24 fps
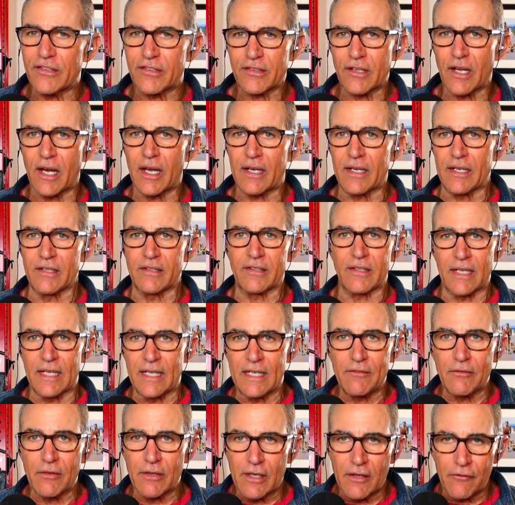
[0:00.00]
studies.
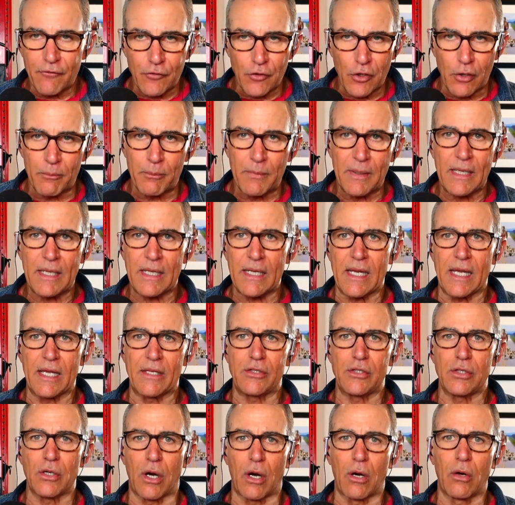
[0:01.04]
Even if you're me
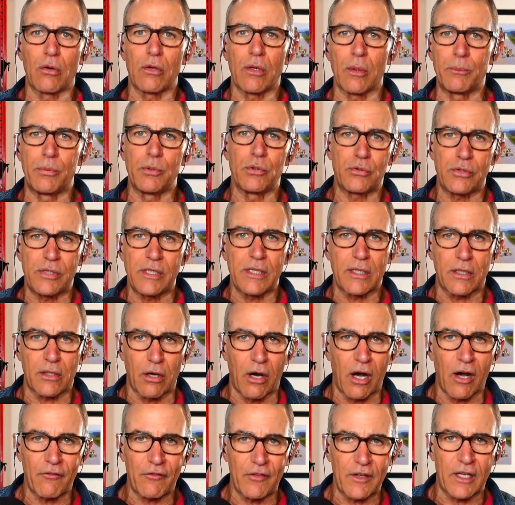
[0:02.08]
and you own a boutique
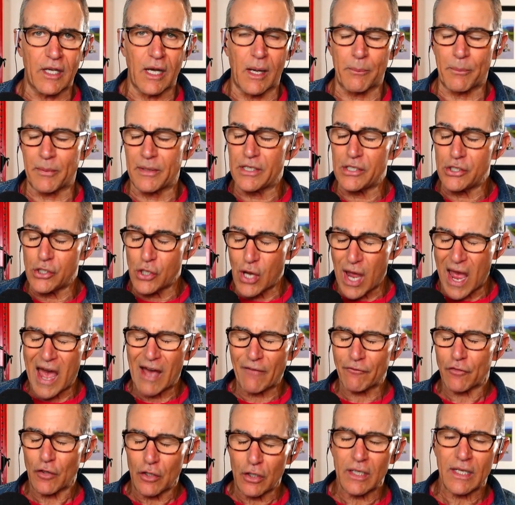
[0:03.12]
coffee company, you
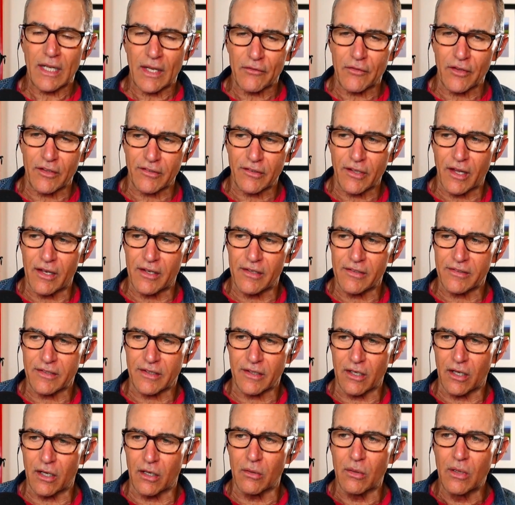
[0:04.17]
have to look at the studies
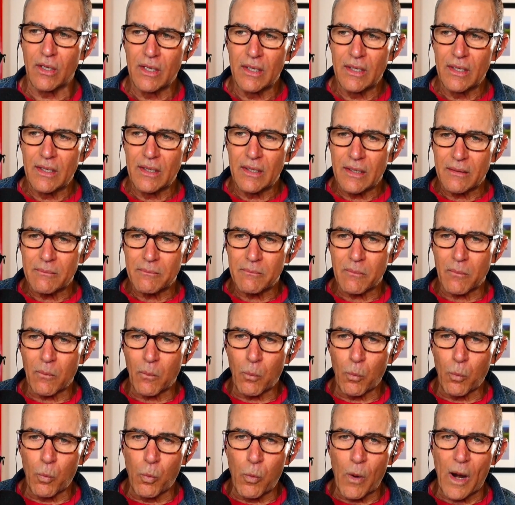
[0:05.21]
and go,
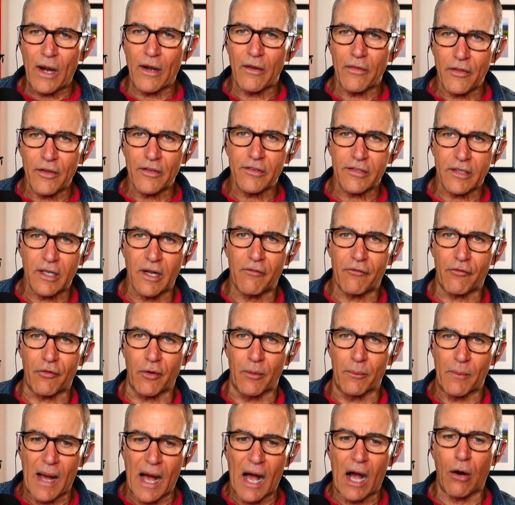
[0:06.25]
where did this come
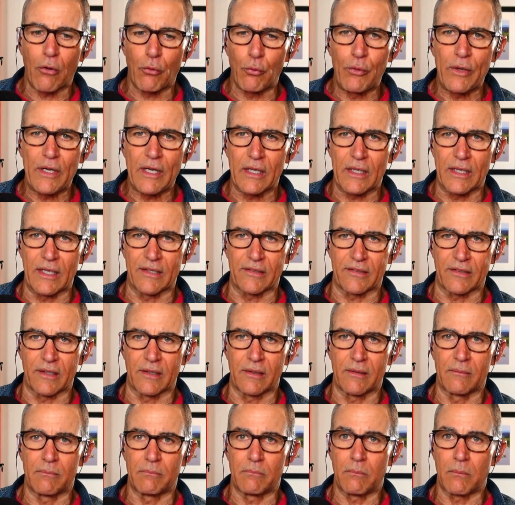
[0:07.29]
from? How real is it?
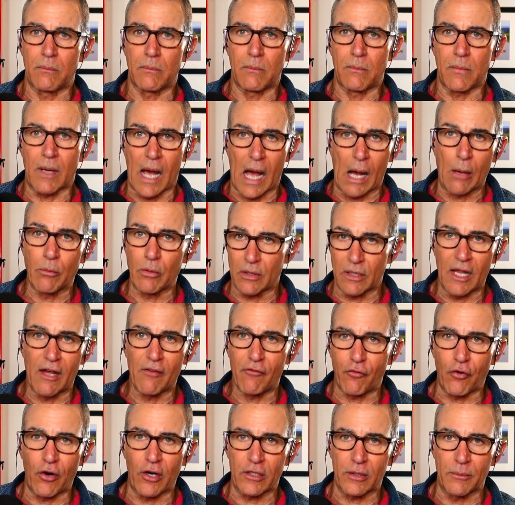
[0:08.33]
Yeah. I would
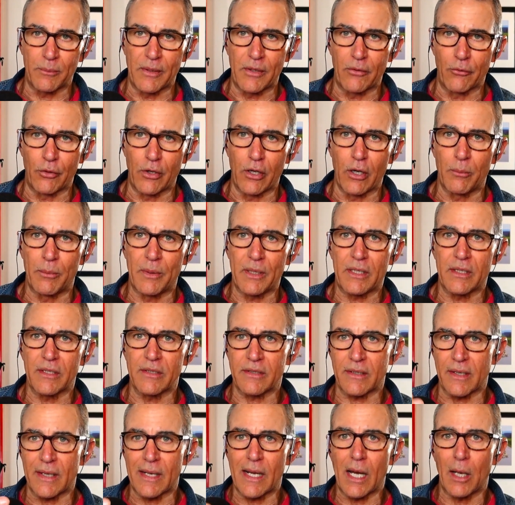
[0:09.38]
love for it to be real
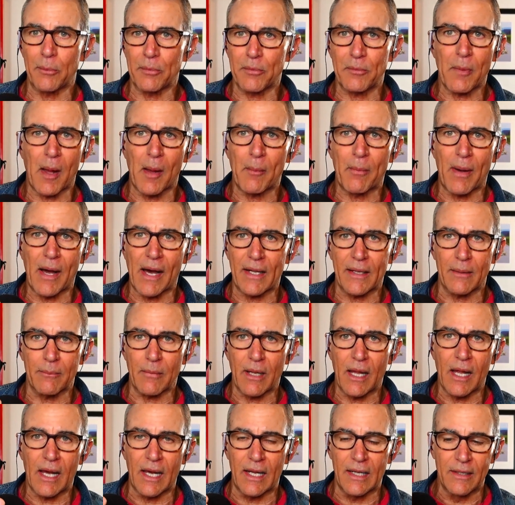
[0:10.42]
because it helps my bottom
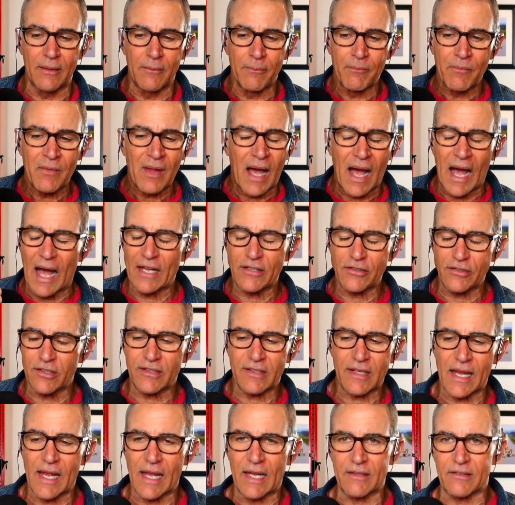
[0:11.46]
line. I
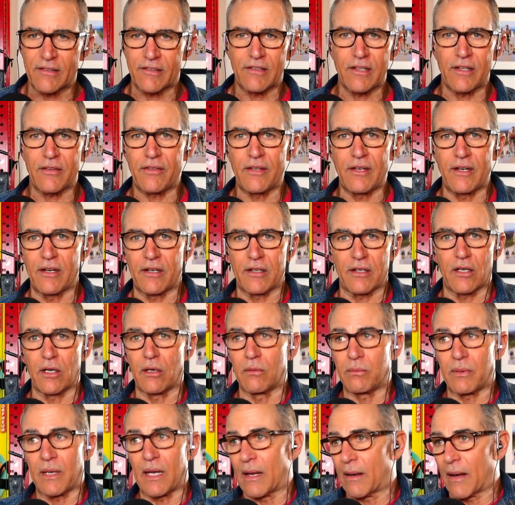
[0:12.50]
just can't sit here and
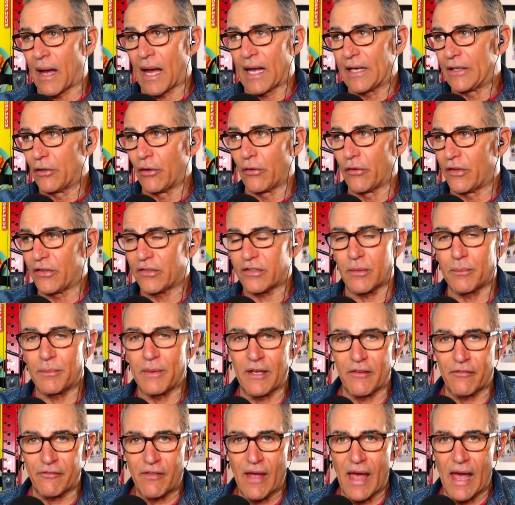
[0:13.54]
go, I know this to be
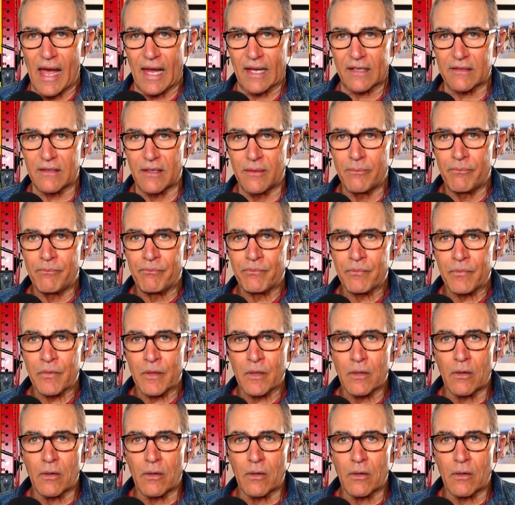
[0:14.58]
a fact. Yeah.